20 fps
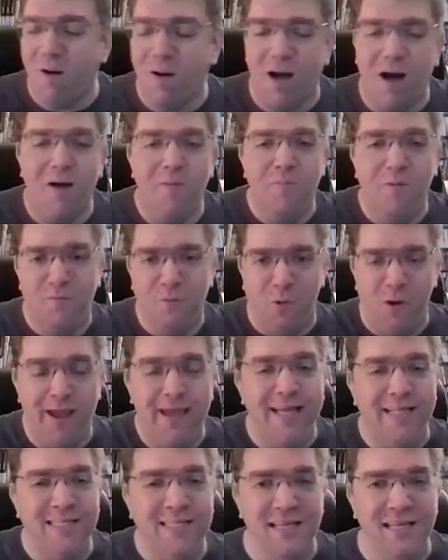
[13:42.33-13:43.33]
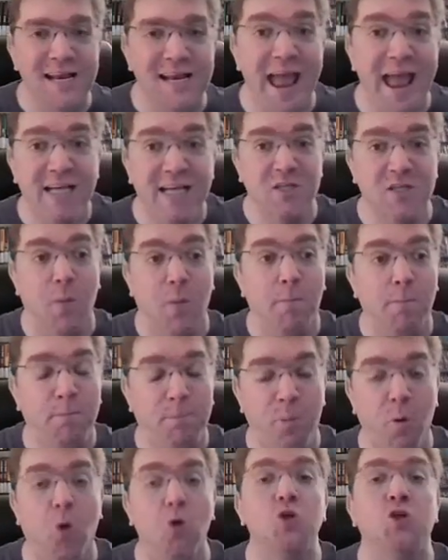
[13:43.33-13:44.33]
Before I get to the next
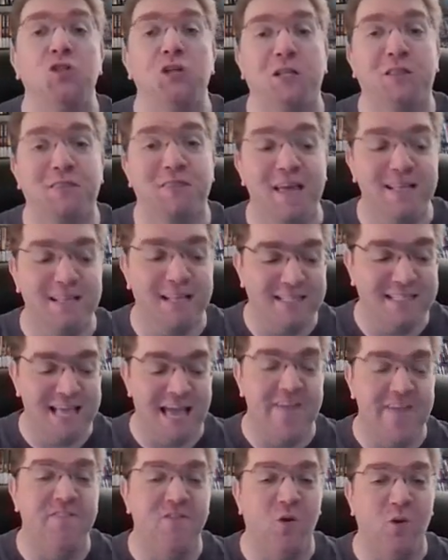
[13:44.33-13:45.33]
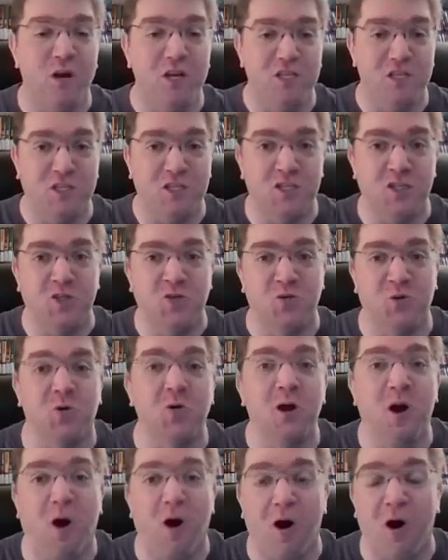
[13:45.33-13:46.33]
bullshit thing that Dave Filoni just
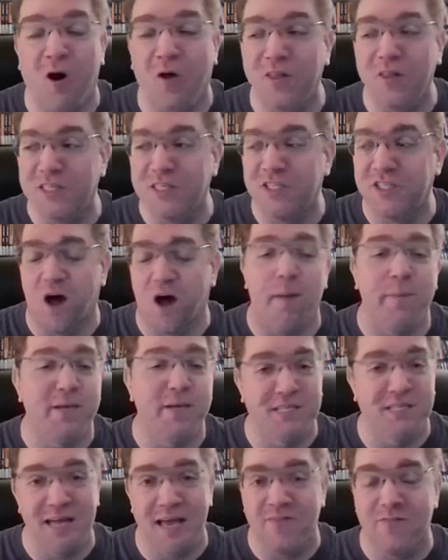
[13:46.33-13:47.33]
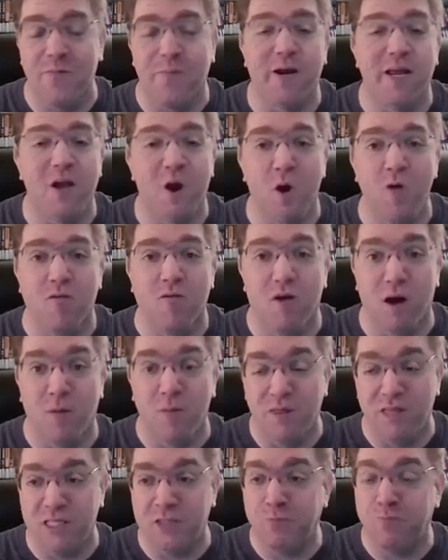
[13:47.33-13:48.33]
screwed all the zombies and everybody over on
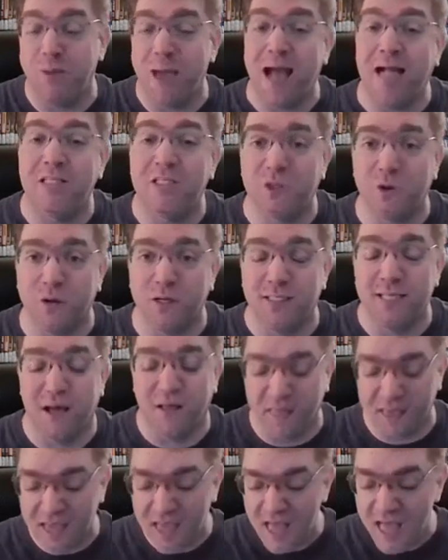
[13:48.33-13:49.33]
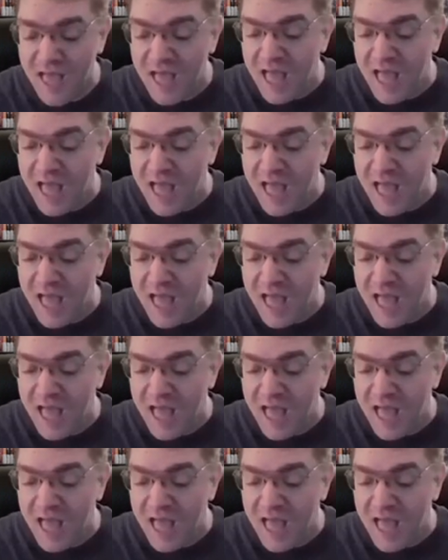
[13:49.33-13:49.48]
with his bad storytelling,